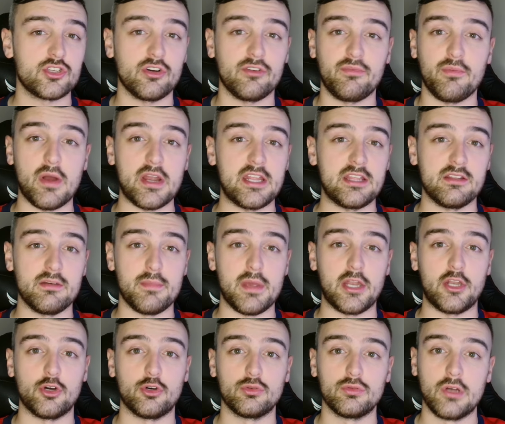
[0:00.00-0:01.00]
I've went in the
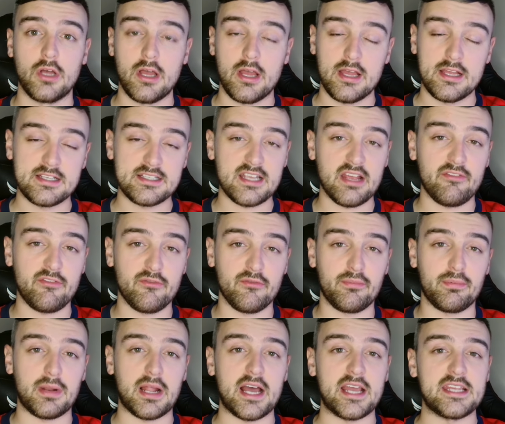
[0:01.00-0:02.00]
middle. 7th
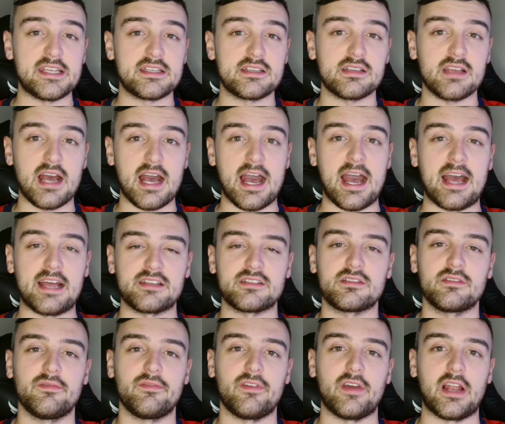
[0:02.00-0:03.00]
place,
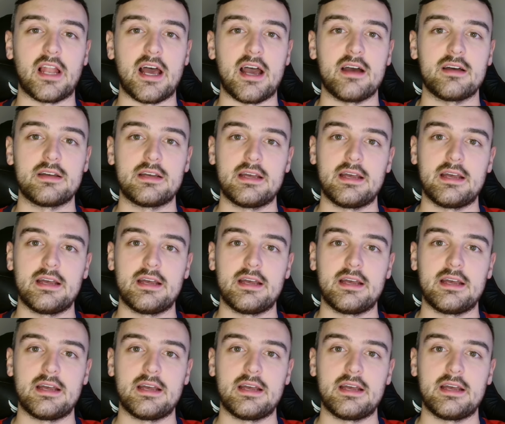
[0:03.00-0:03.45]
Aston Villa.